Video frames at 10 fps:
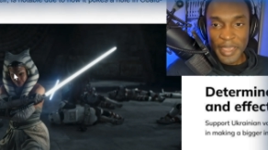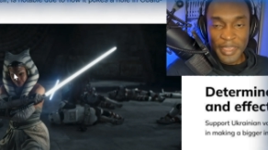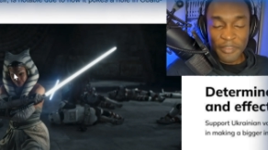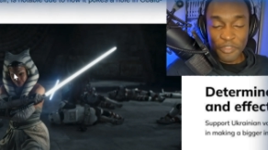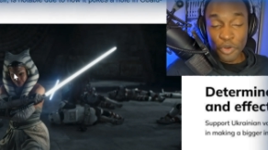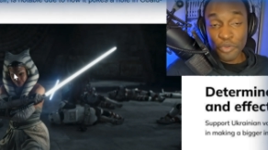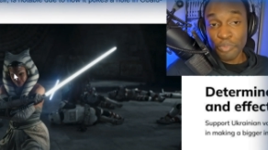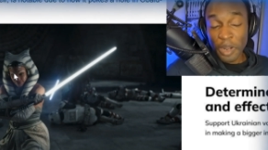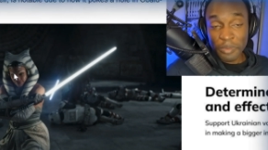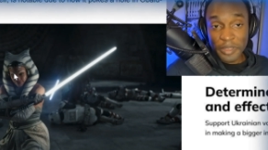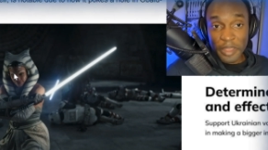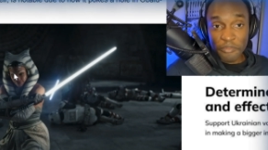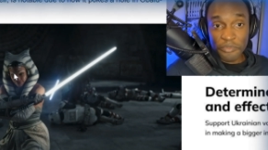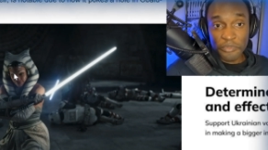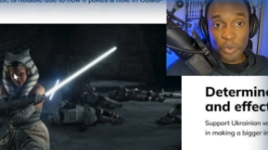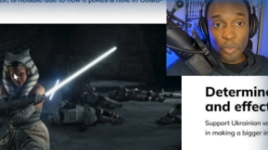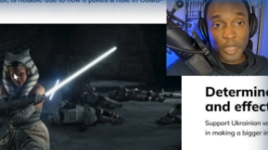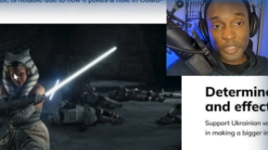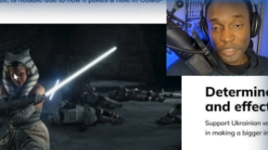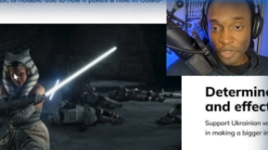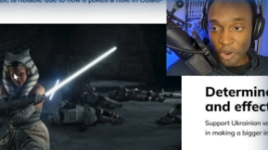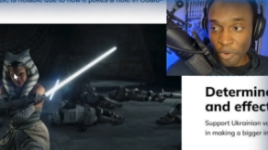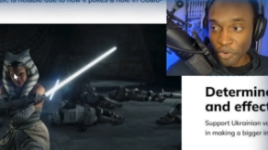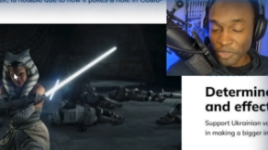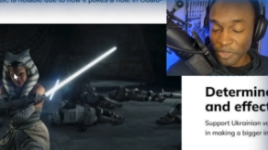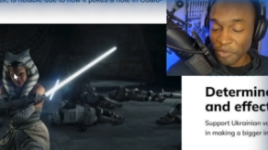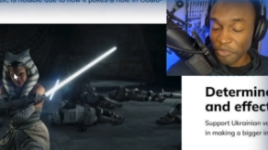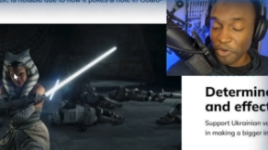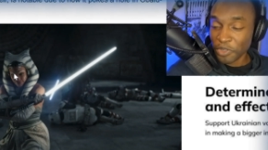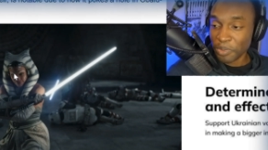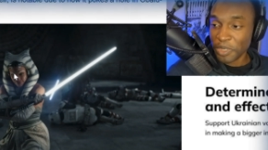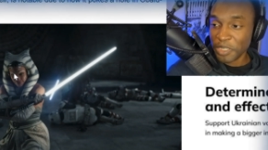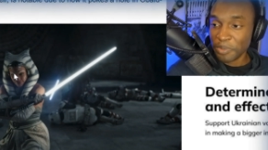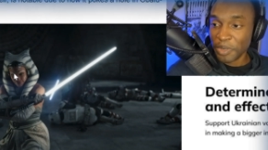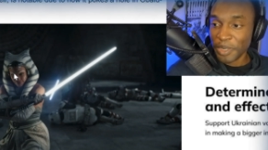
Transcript: even though you probably never even watched Star Wars in the first place. But